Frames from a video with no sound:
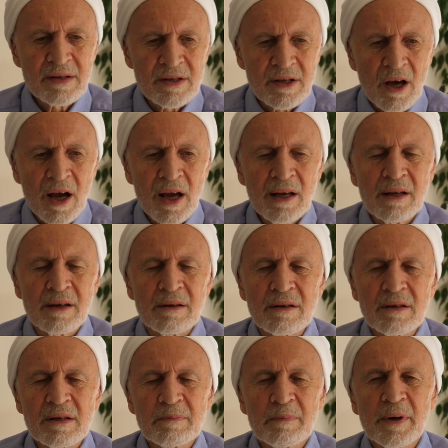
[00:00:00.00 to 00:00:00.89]

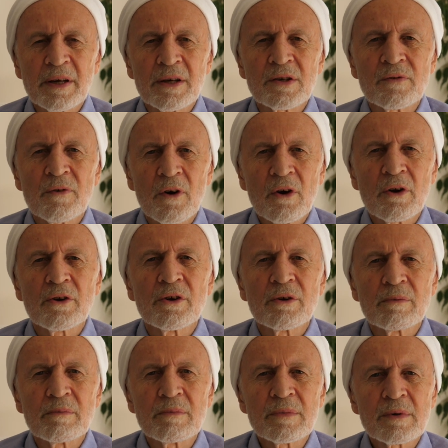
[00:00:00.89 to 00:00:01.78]
silence speaks
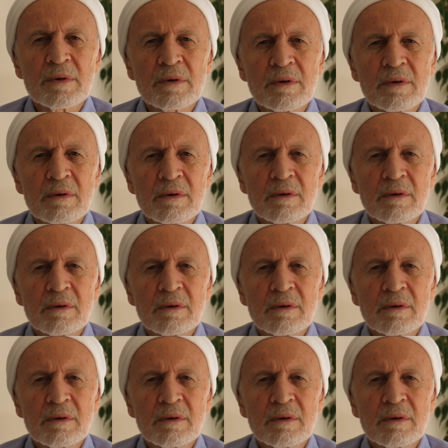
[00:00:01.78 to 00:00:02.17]
volumes.